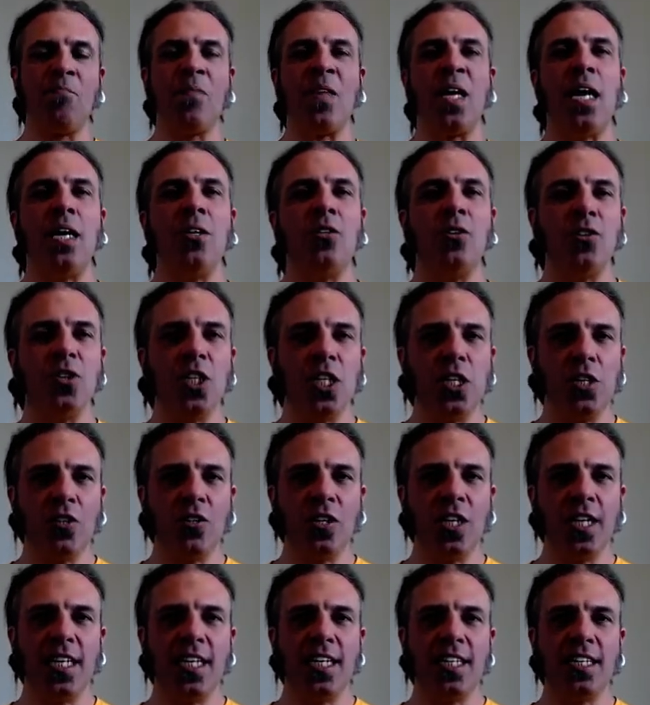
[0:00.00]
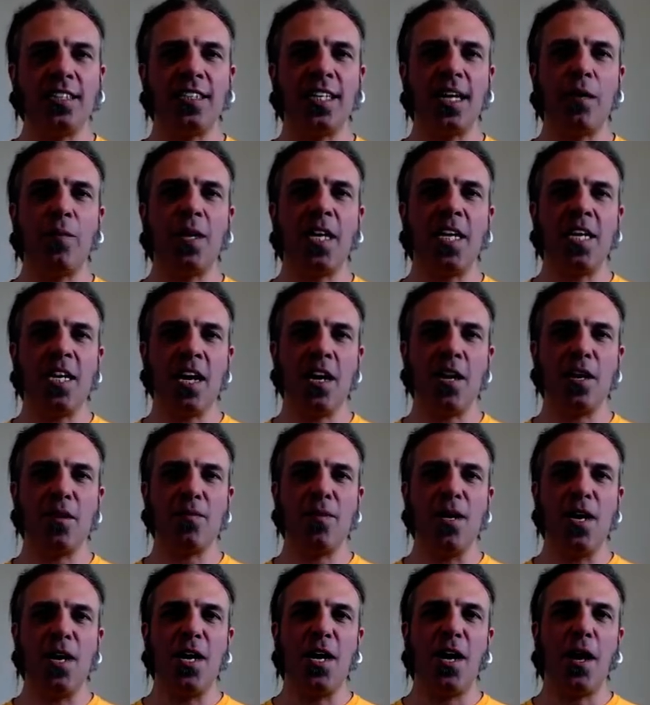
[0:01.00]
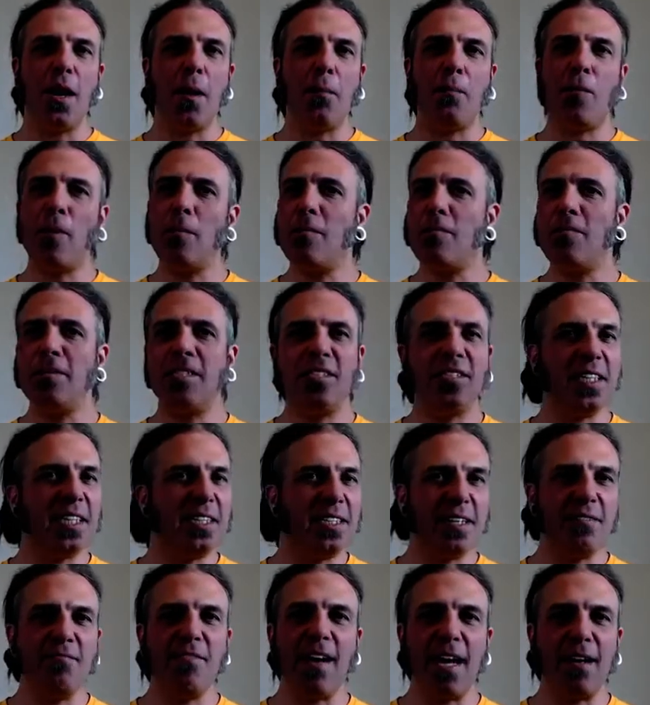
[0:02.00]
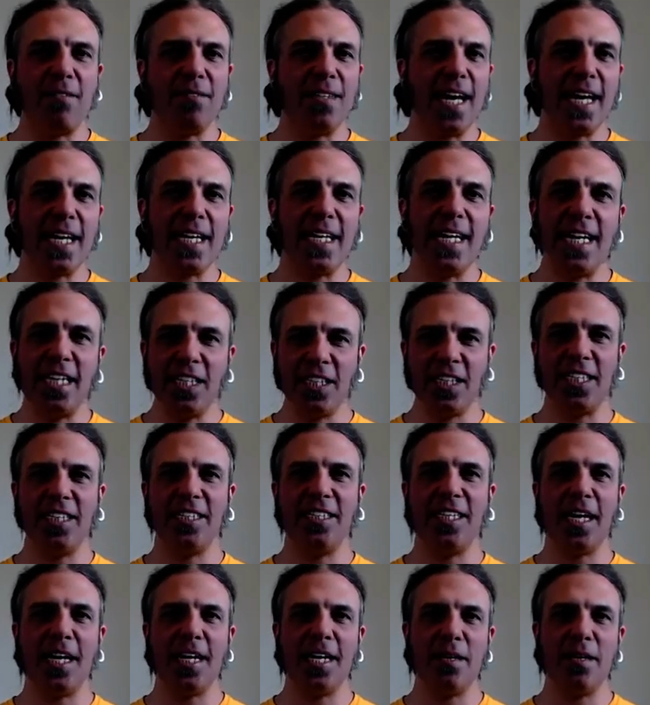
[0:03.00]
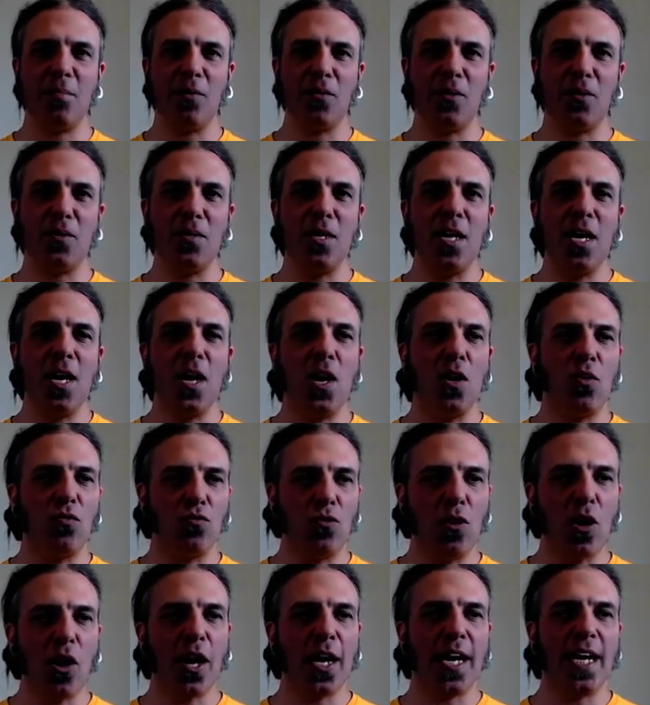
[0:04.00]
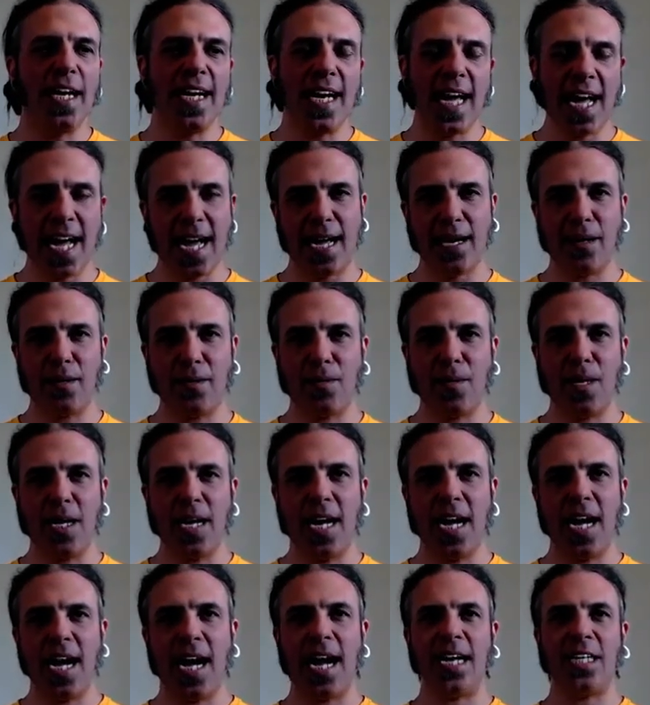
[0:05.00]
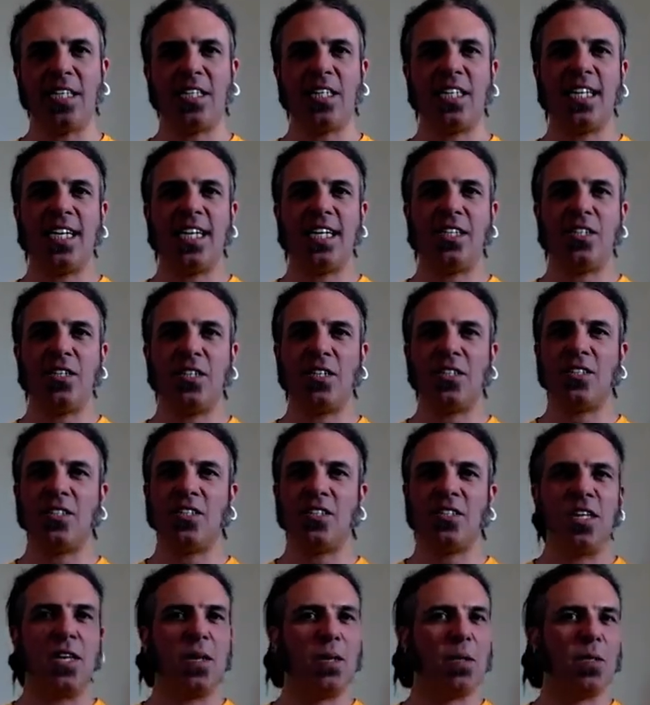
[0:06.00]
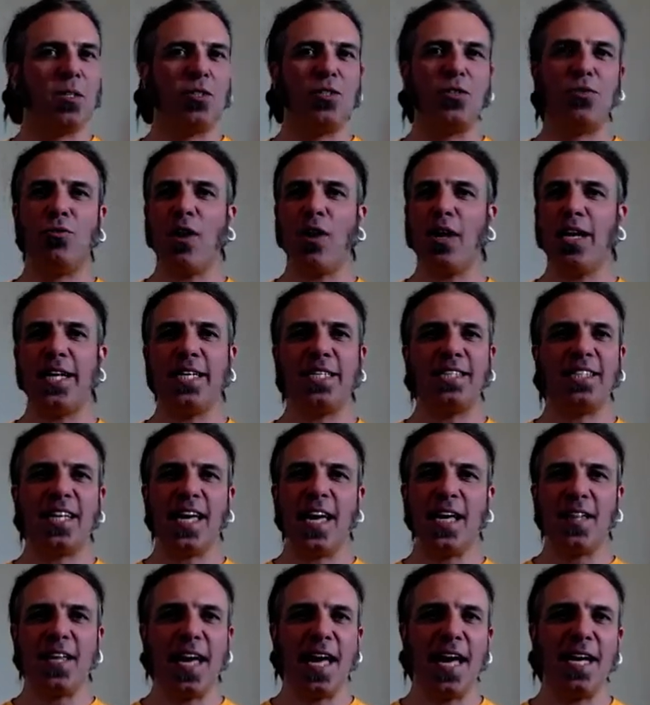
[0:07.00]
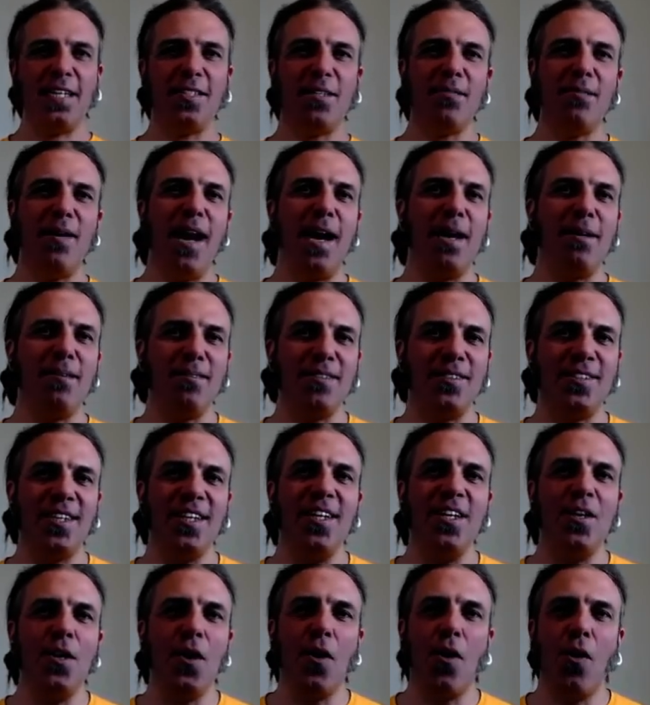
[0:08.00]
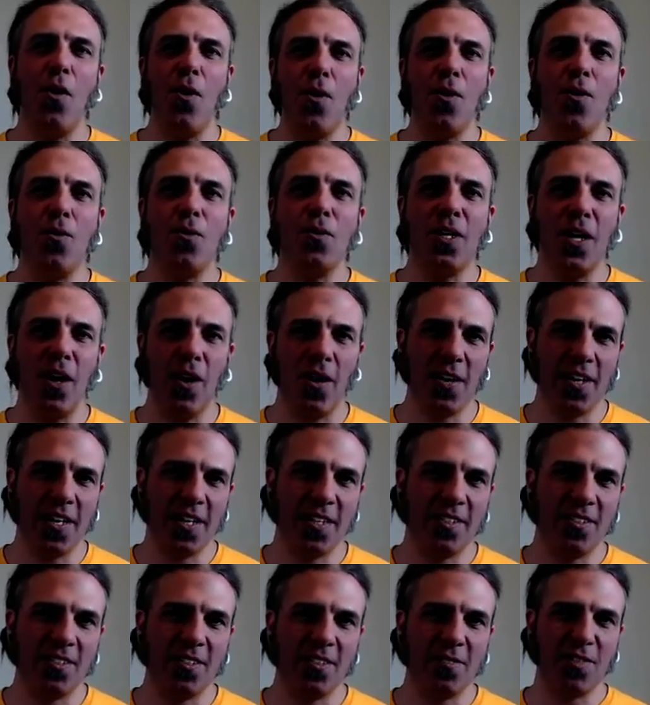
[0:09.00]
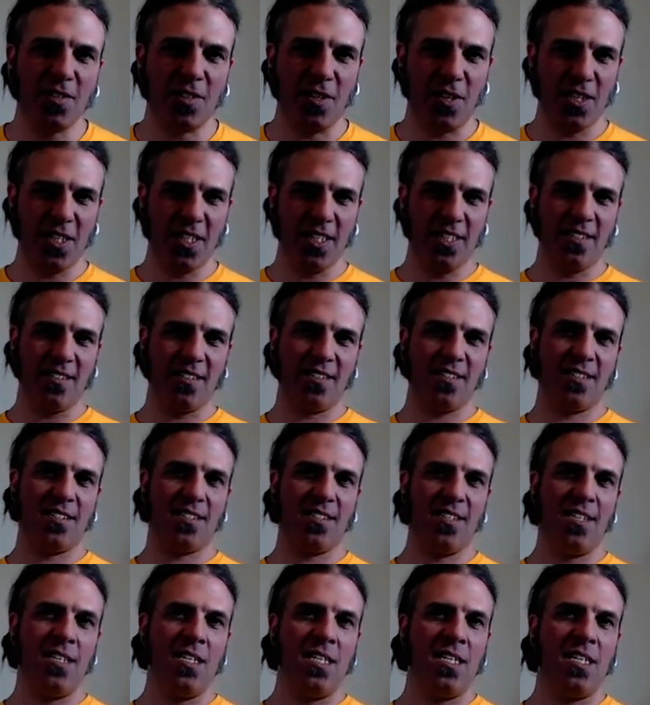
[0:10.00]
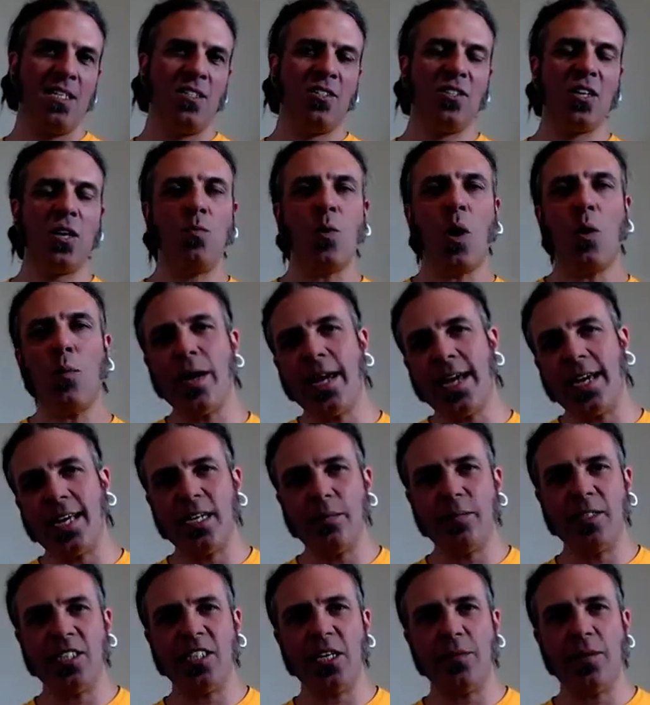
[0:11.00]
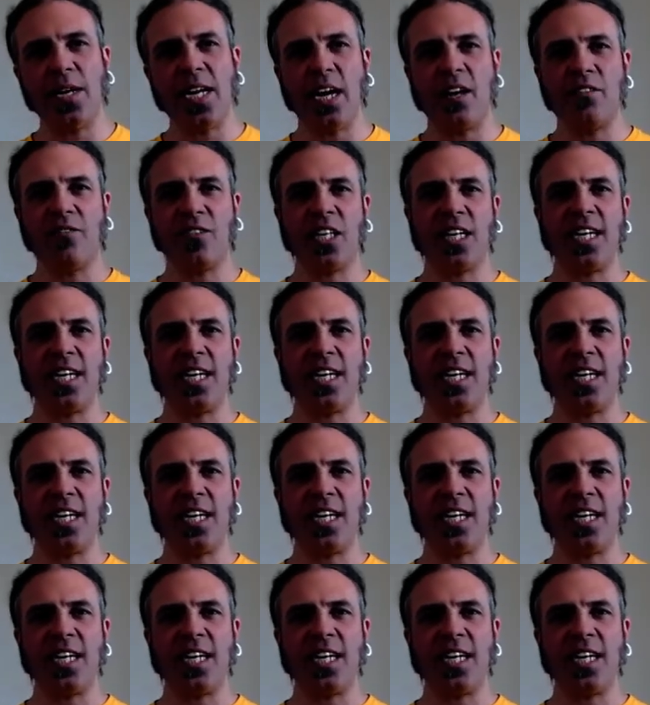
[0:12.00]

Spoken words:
And all the young learners that we know are probably sitting around their kitchen table right now, actually just trying to get their head around all kinds of science. So what we're going to be doing over the